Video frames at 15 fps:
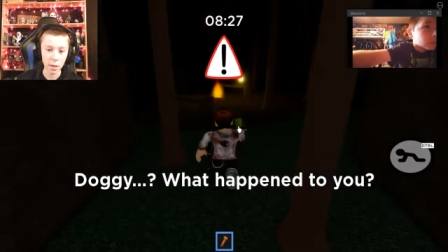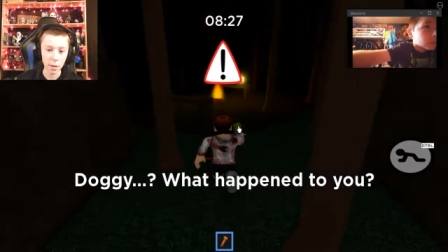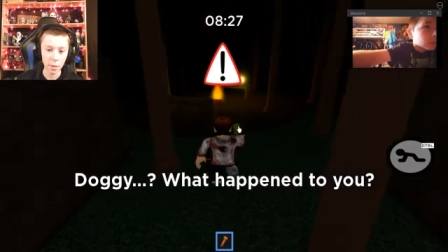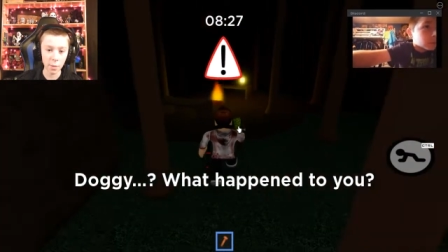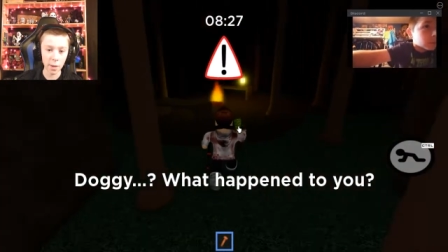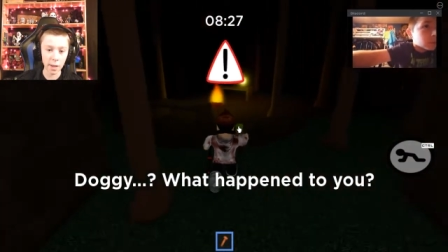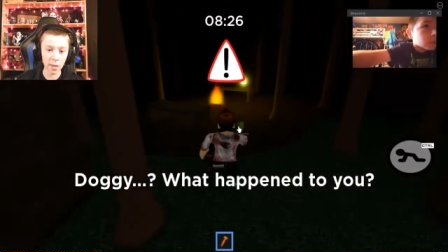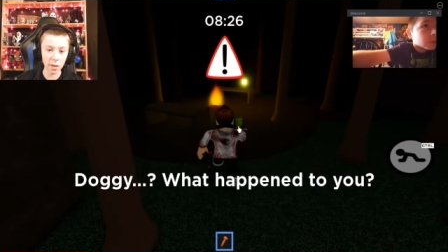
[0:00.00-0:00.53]

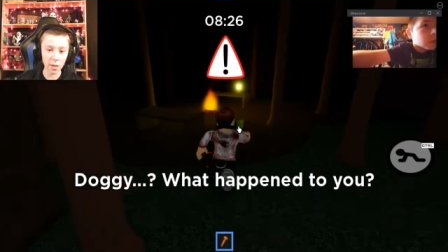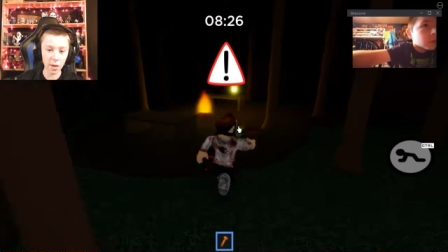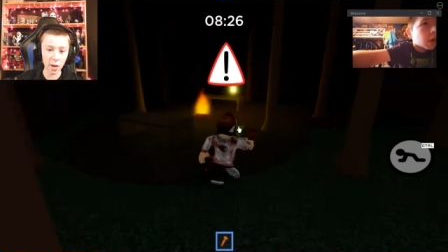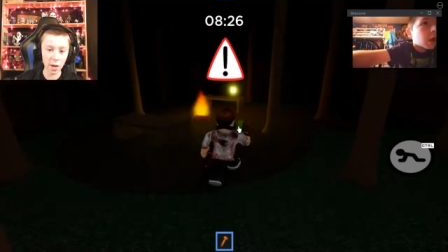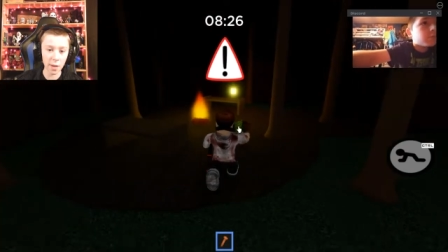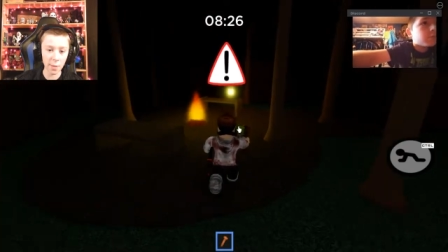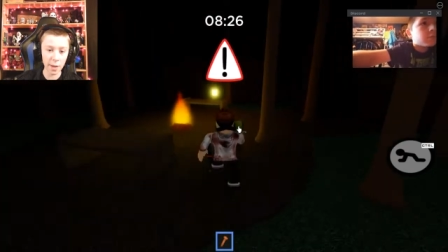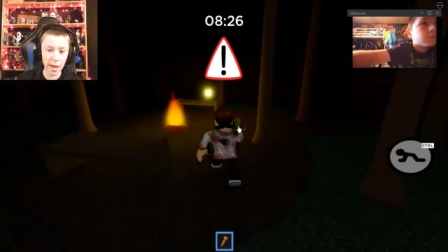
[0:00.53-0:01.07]
Wait, the
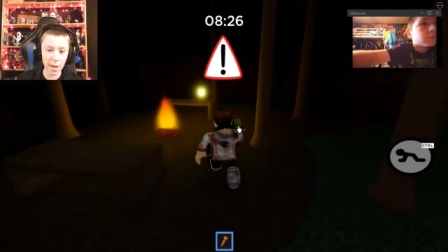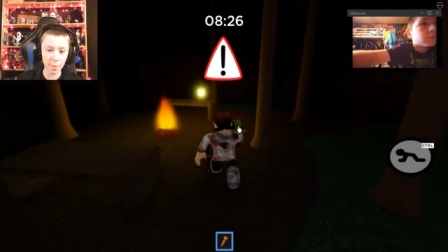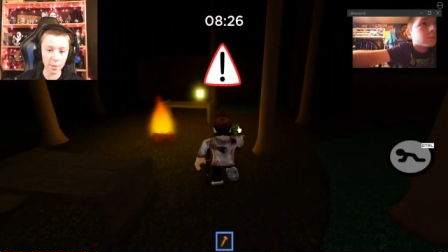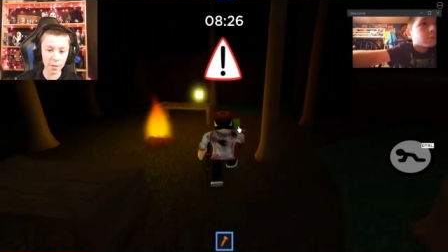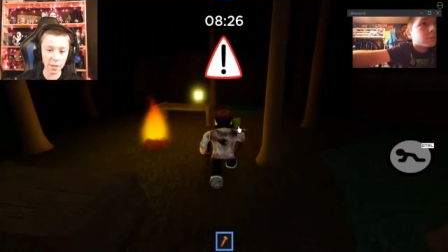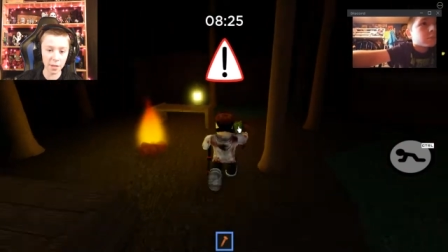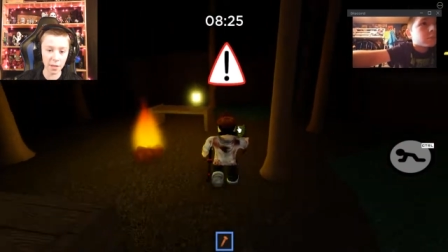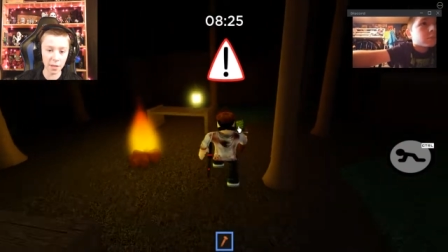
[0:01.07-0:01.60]
dog. Oh. what
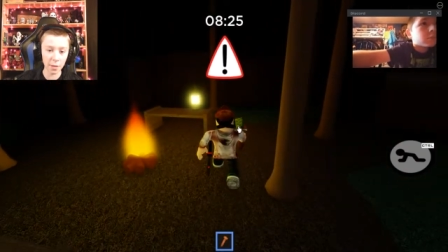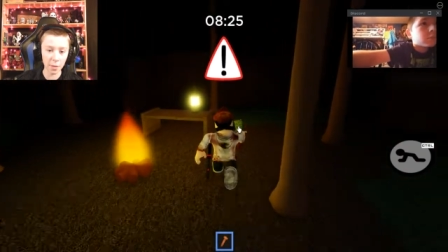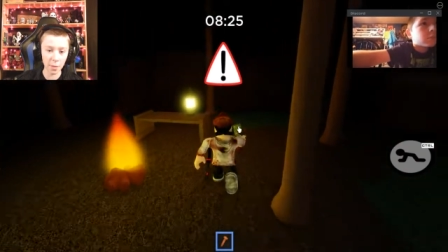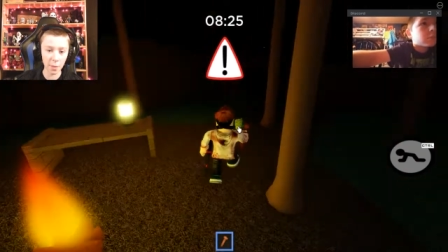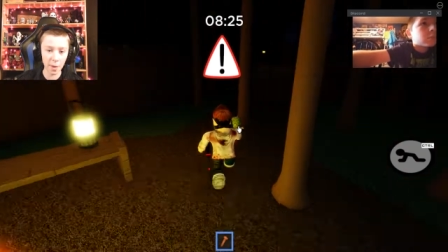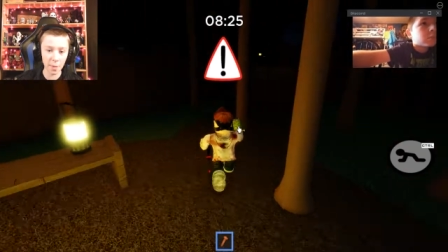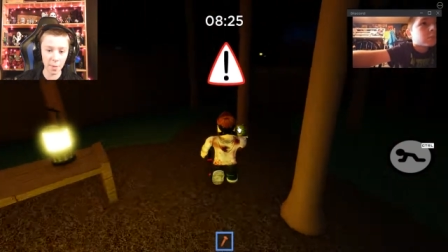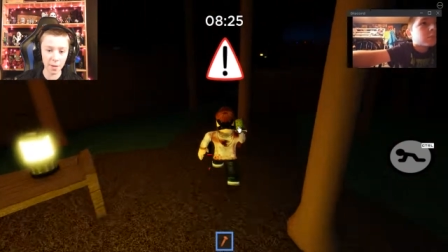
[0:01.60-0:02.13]
happened to you?
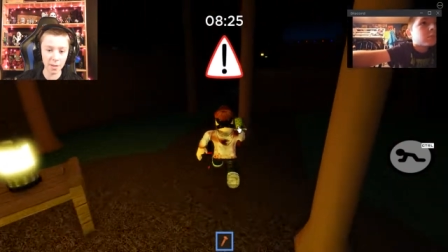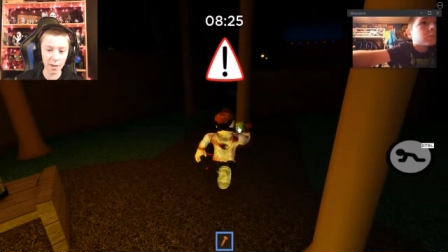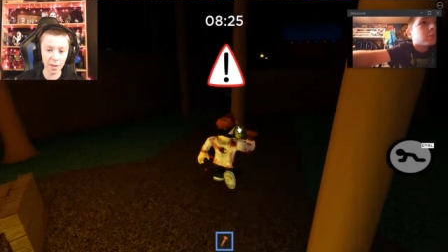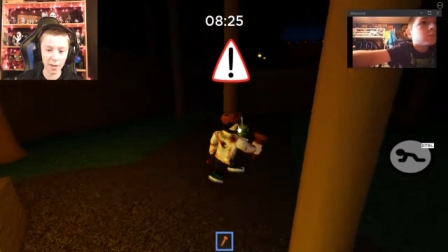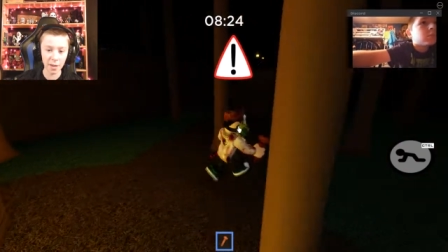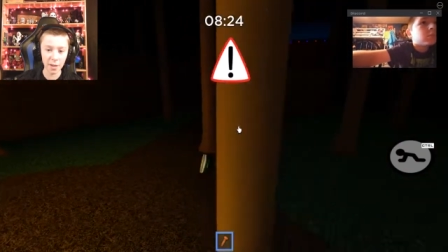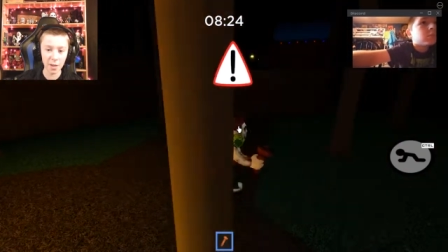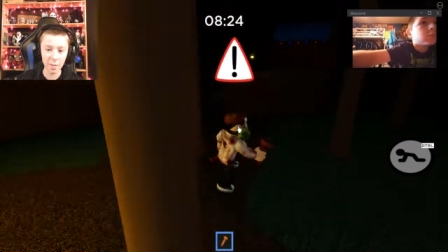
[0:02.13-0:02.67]
Wait, what the
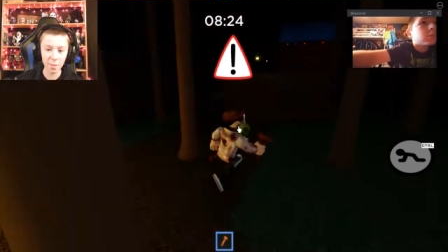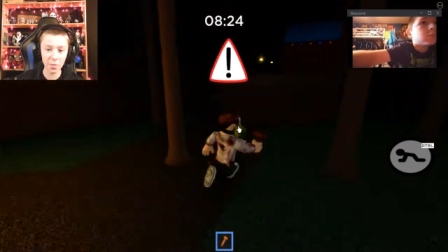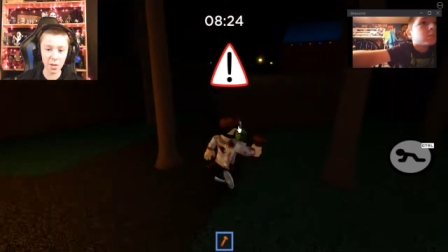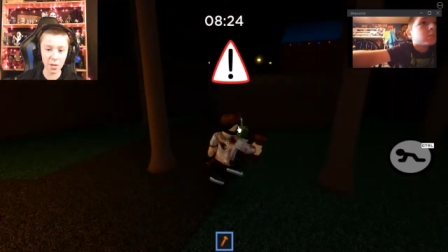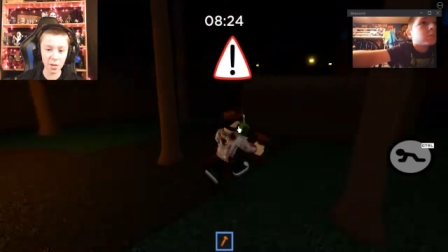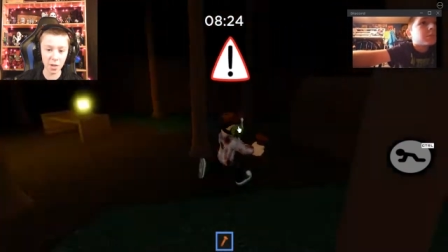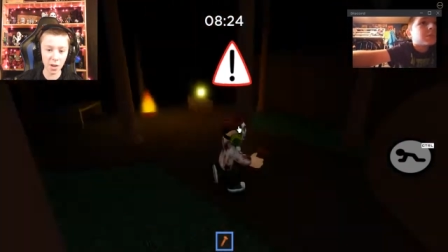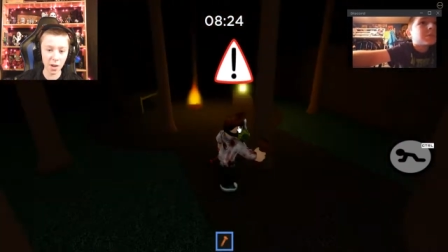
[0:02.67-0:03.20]
the
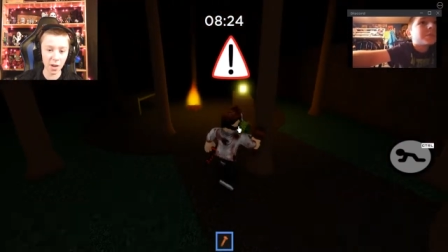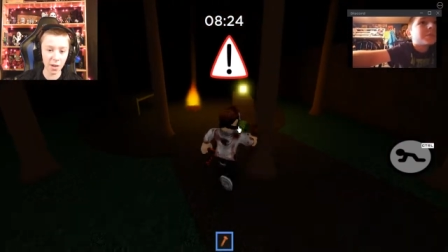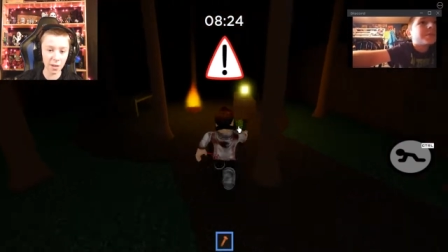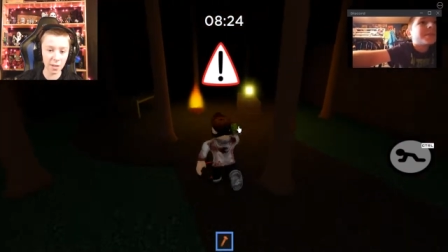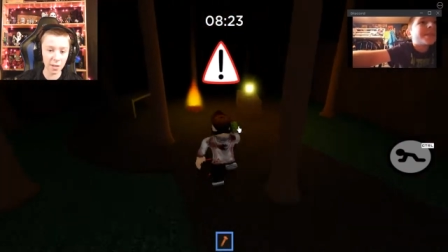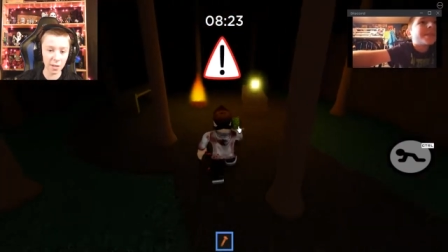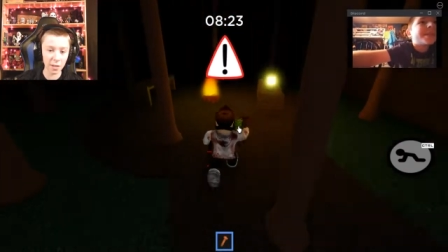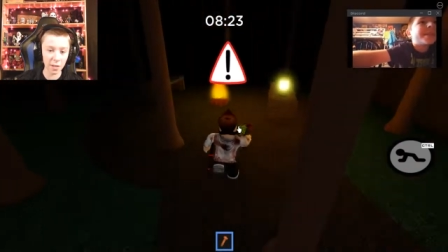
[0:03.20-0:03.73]
dog
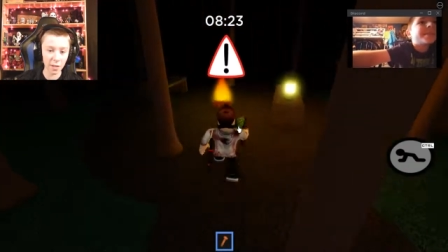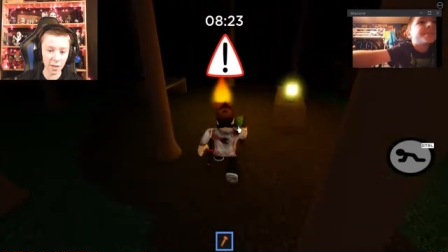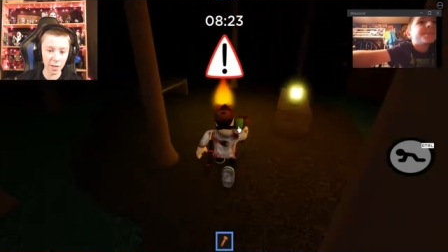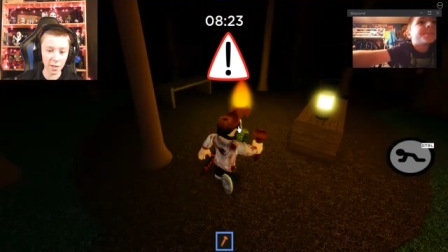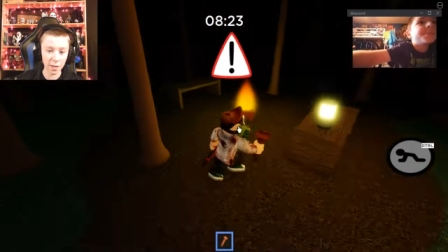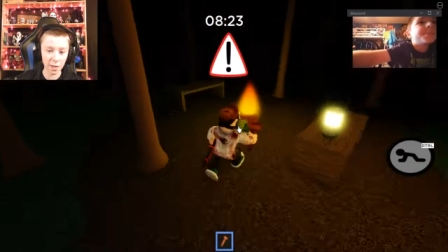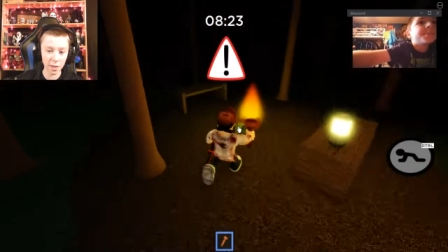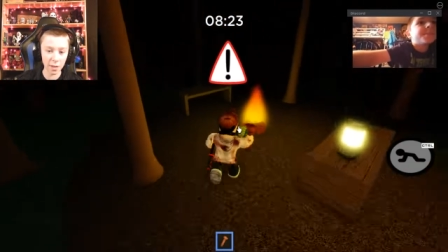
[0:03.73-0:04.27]
is literally
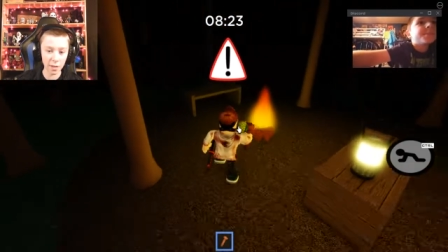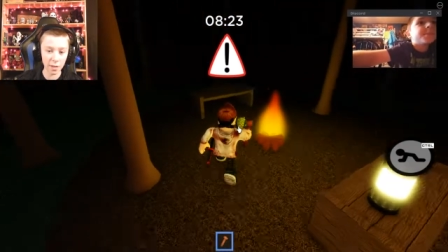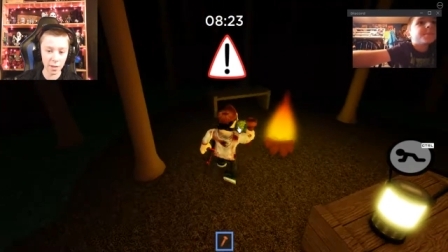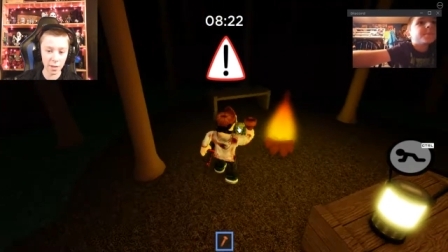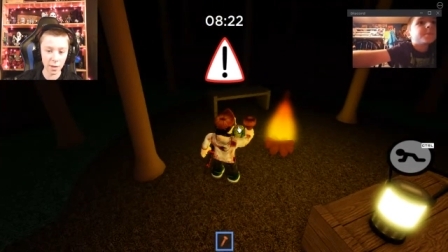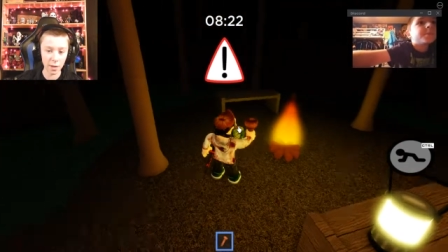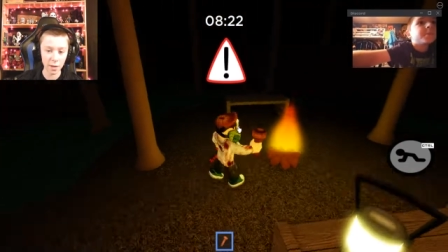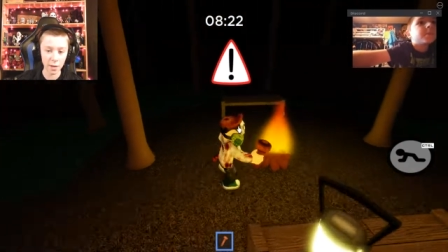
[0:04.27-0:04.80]
just like dead.